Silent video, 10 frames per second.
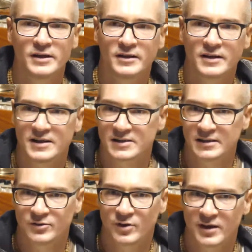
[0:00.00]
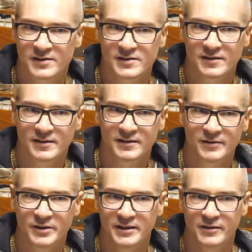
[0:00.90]
nicely dressed, and
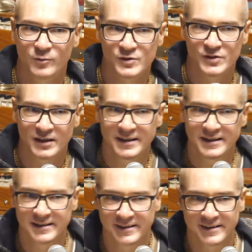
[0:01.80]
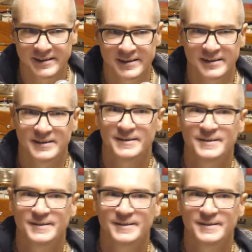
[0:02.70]
everything was clean there,